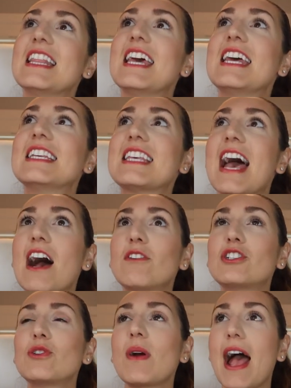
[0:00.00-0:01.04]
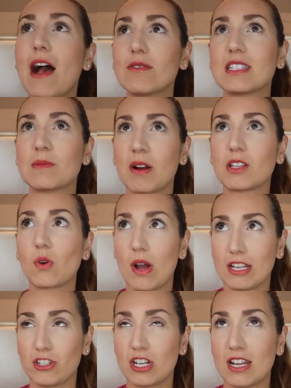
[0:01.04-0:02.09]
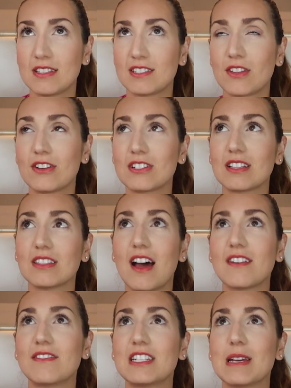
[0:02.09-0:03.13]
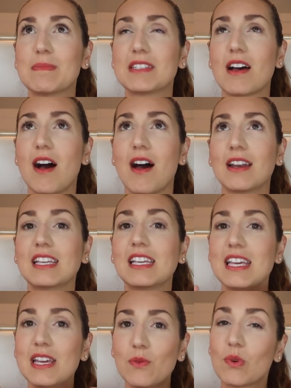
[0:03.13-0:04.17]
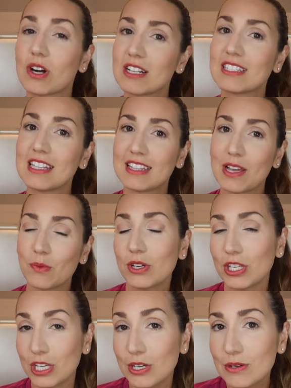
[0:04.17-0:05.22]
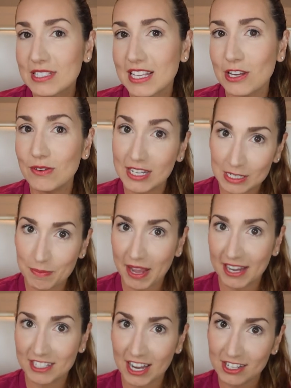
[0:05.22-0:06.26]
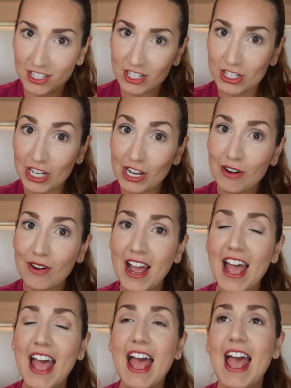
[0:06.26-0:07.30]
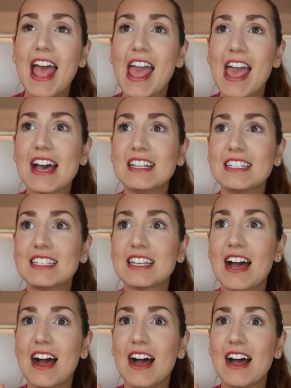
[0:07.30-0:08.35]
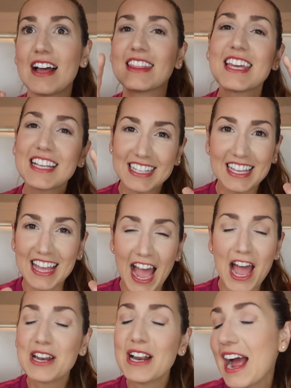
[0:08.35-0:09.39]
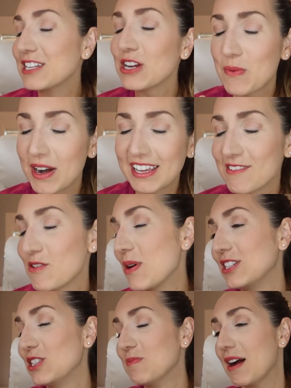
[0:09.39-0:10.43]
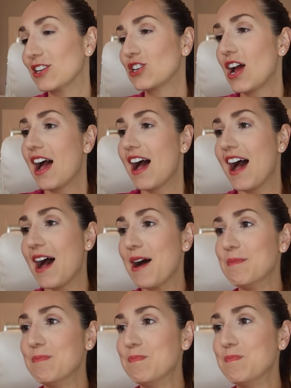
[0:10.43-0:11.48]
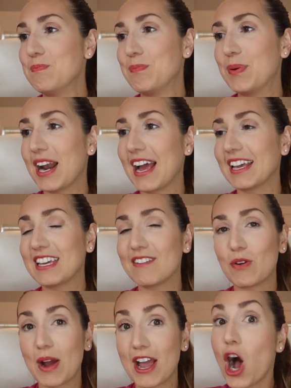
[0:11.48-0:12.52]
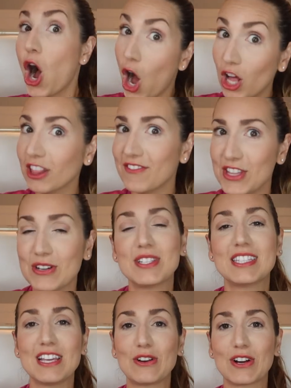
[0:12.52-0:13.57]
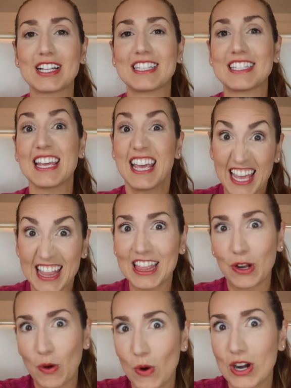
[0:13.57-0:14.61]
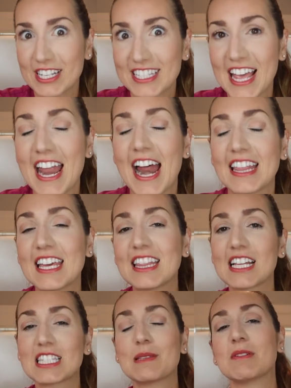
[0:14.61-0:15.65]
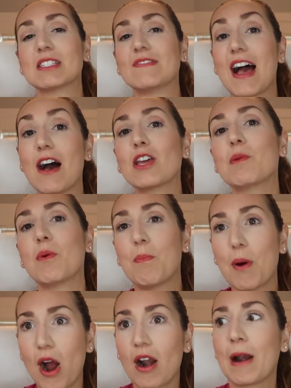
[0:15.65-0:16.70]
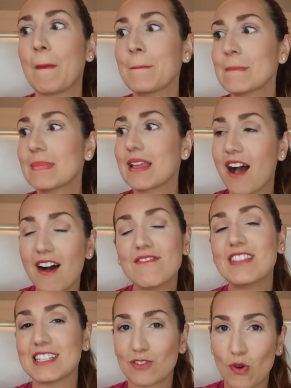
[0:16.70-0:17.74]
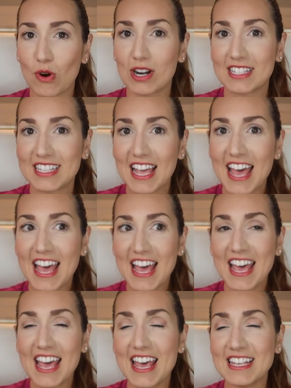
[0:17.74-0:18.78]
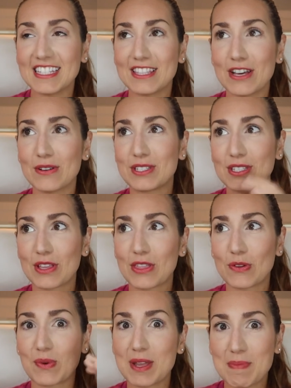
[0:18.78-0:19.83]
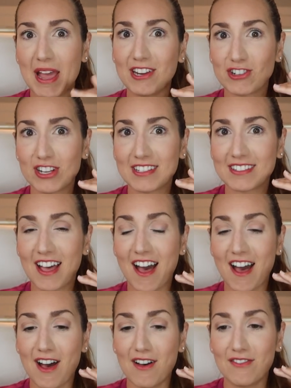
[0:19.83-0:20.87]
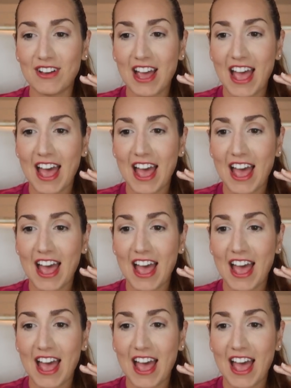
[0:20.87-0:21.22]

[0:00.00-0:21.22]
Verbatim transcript: it is how to outsmart the question. So there's a lot of tips on keywords that they will use that you need to pay attention to and things like that. I don't want to give away too much, but I give away all of those secrets in the course. And I think that's the most valuable part of this course is those 3 pages of